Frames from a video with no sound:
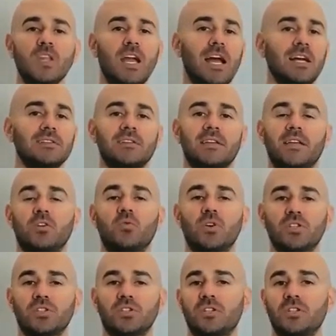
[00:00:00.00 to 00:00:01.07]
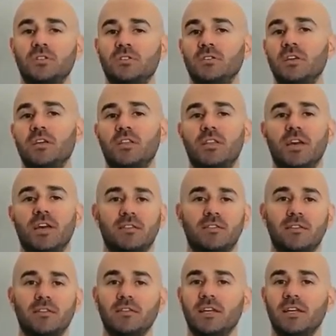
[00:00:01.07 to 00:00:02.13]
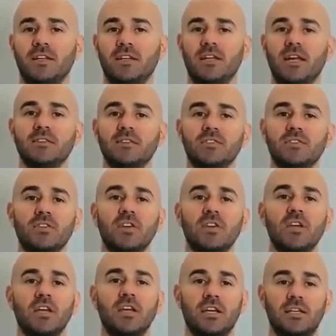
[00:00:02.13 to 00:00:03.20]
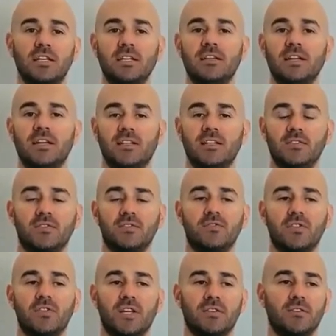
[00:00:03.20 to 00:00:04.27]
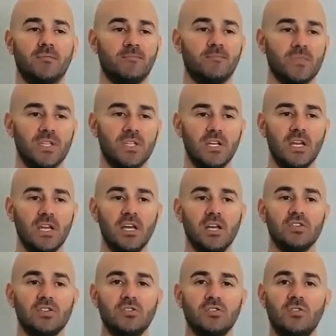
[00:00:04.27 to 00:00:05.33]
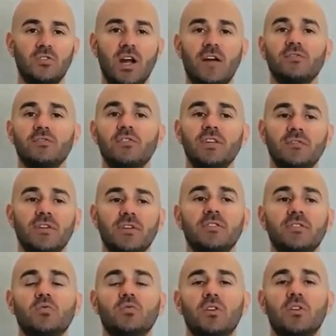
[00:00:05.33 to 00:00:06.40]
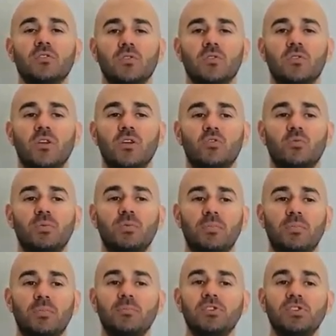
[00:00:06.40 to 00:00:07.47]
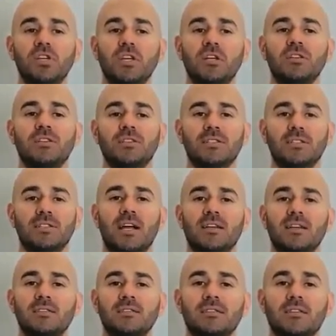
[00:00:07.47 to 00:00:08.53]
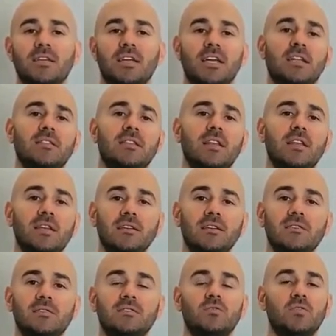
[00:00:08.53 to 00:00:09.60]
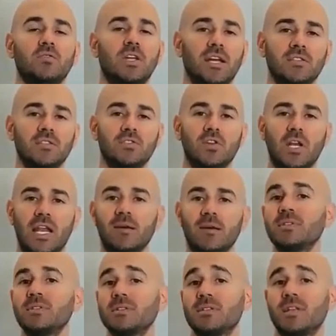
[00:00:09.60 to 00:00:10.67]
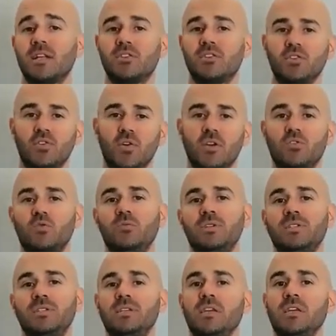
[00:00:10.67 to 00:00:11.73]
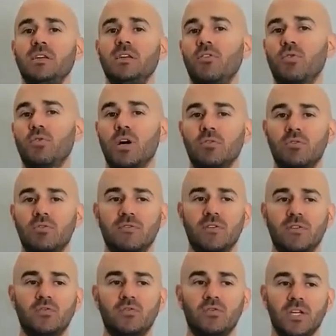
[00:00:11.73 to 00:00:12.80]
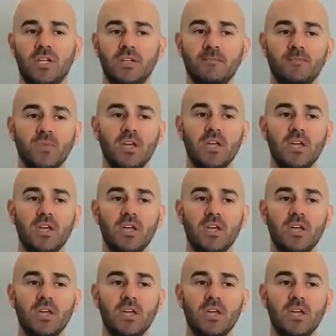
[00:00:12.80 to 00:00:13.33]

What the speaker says: ask any question that didn't get an answer and get an answer for that. So after the event, we're also going to be publishing the slides and the links to the hands-on labs that you're going to be seeing throughout the event today.